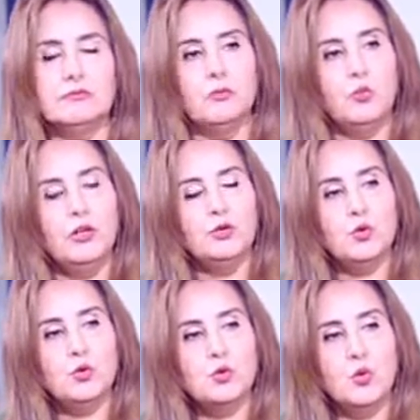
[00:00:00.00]
worked
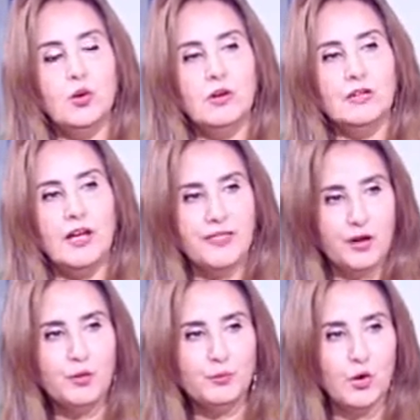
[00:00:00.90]
also on
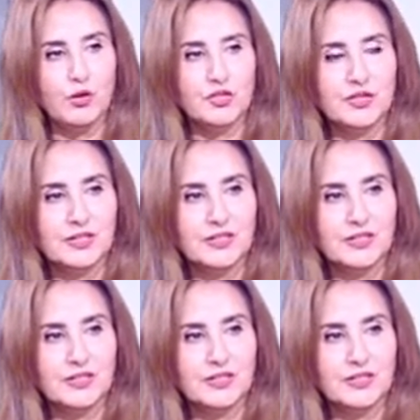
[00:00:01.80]
Athar project.